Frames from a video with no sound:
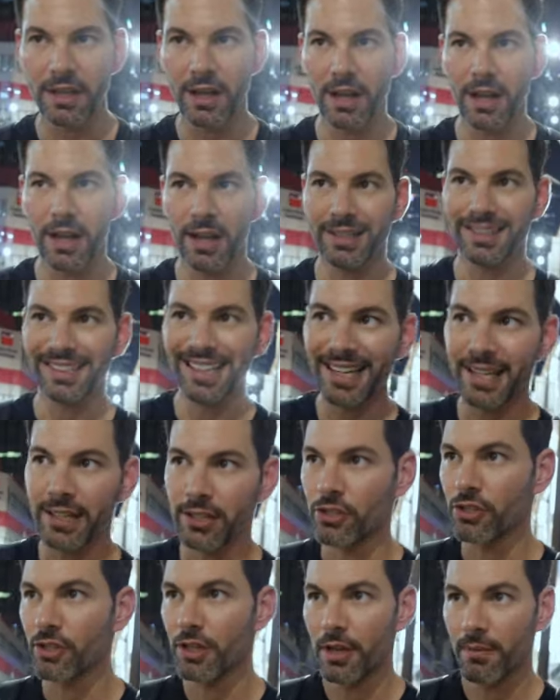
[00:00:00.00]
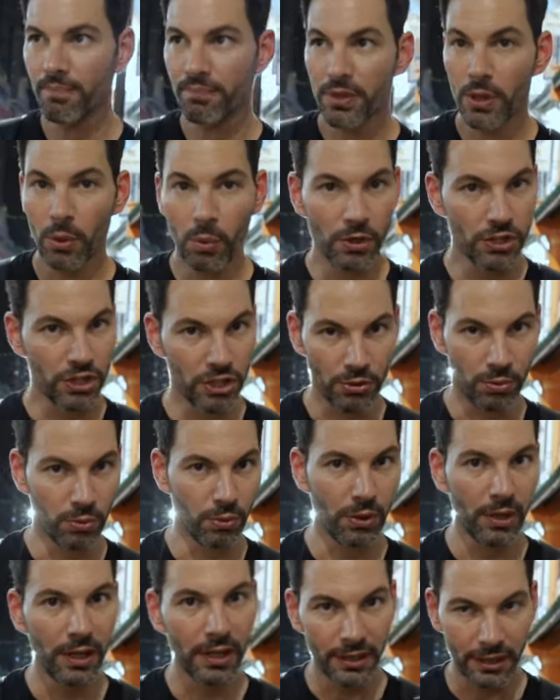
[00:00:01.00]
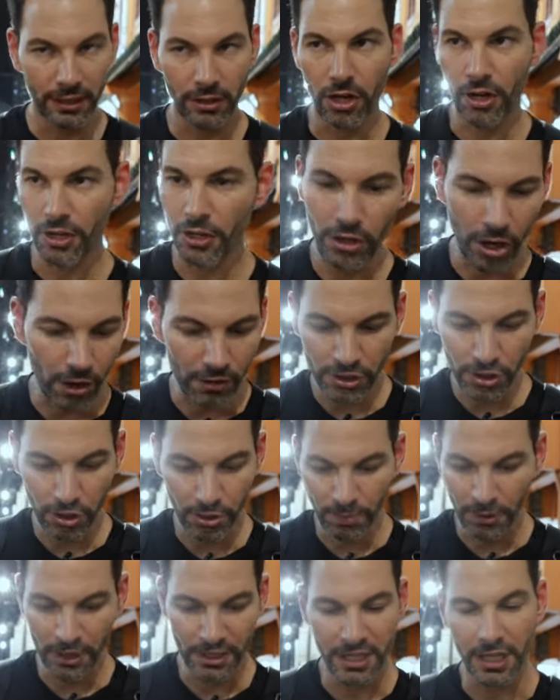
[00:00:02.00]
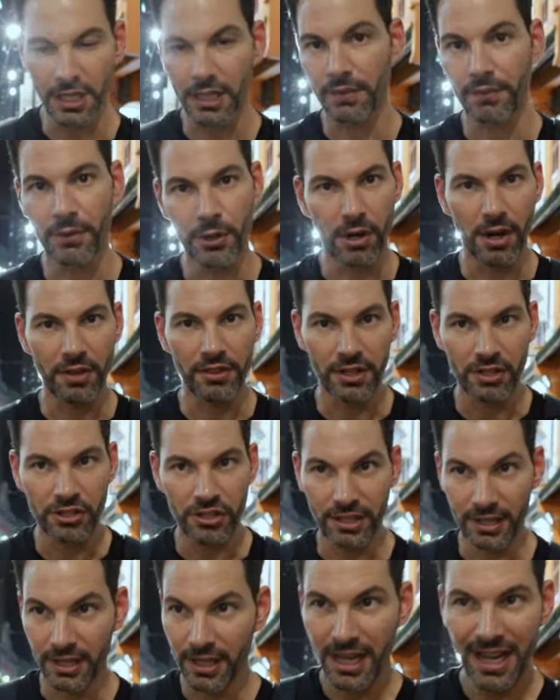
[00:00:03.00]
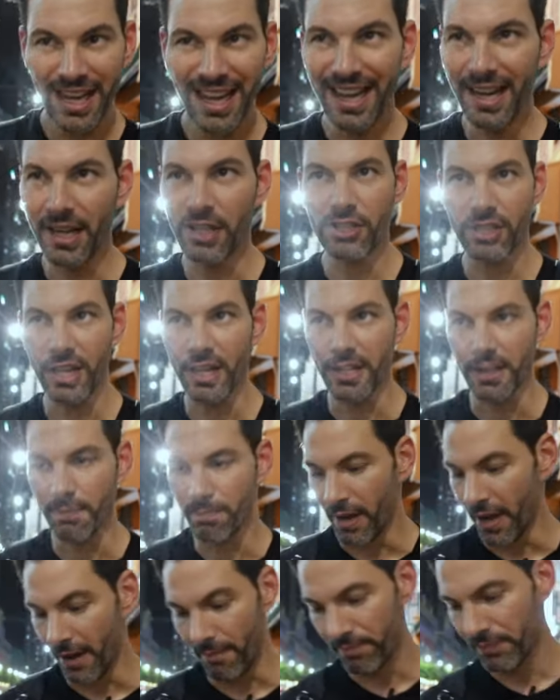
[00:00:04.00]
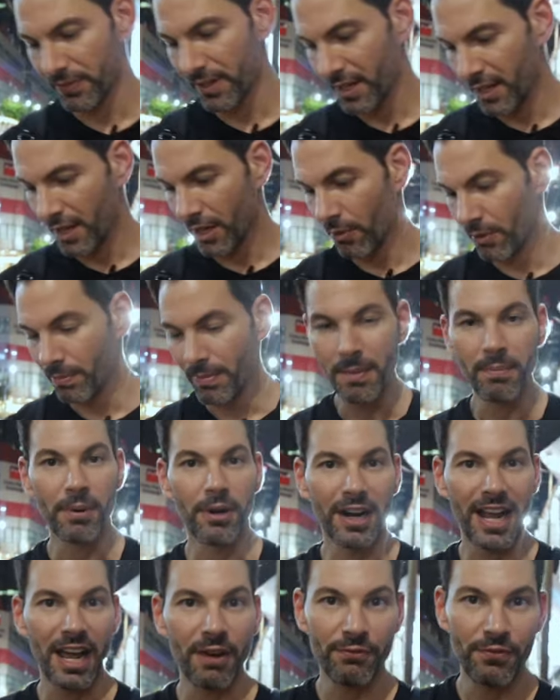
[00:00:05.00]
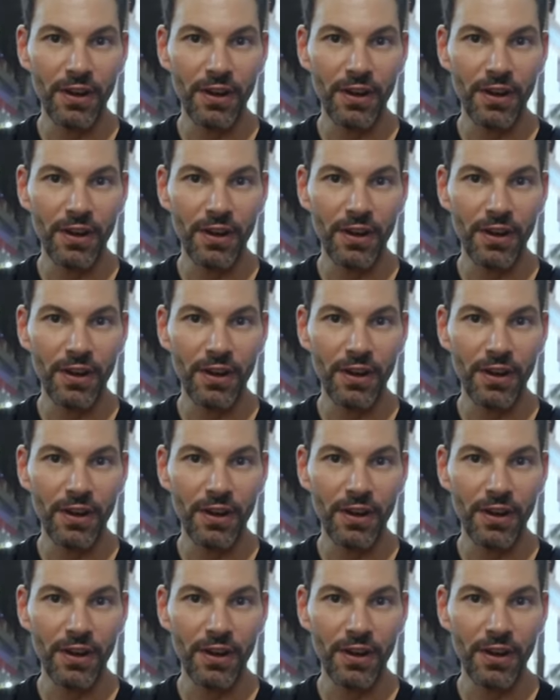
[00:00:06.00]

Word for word: uh, lens, which is really long. You also could put a teleconverter on this and extend it, but remember, at